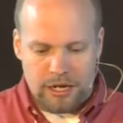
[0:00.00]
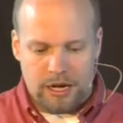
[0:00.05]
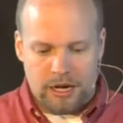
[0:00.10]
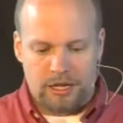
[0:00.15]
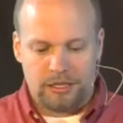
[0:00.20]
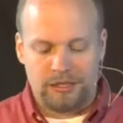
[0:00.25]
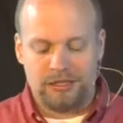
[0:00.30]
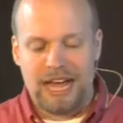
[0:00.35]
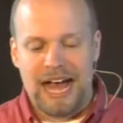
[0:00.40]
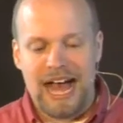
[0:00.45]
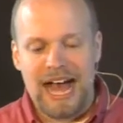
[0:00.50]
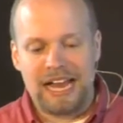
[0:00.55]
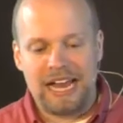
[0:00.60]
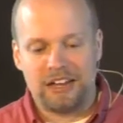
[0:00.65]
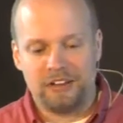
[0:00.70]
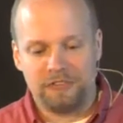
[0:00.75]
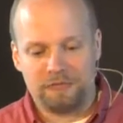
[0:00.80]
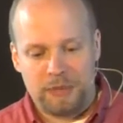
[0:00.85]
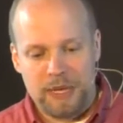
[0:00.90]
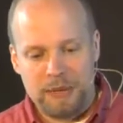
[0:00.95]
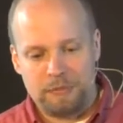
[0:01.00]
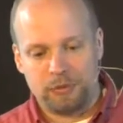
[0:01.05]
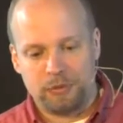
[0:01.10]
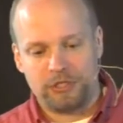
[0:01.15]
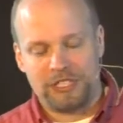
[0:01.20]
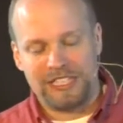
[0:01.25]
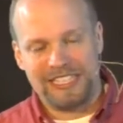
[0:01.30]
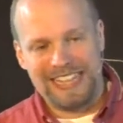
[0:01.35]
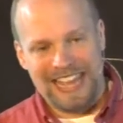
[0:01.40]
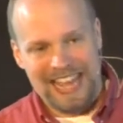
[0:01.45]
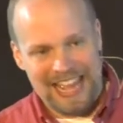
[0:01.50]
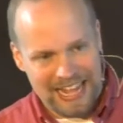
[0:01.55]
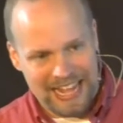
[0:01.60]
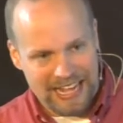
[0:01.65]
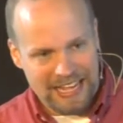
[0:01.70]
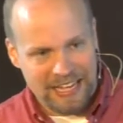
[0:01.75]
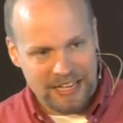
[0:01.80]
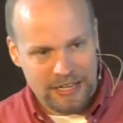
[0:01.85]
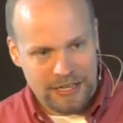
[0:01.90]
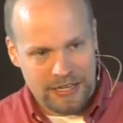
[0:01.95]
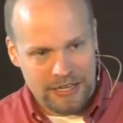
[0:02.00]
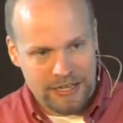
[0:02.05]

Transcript: A lot of people today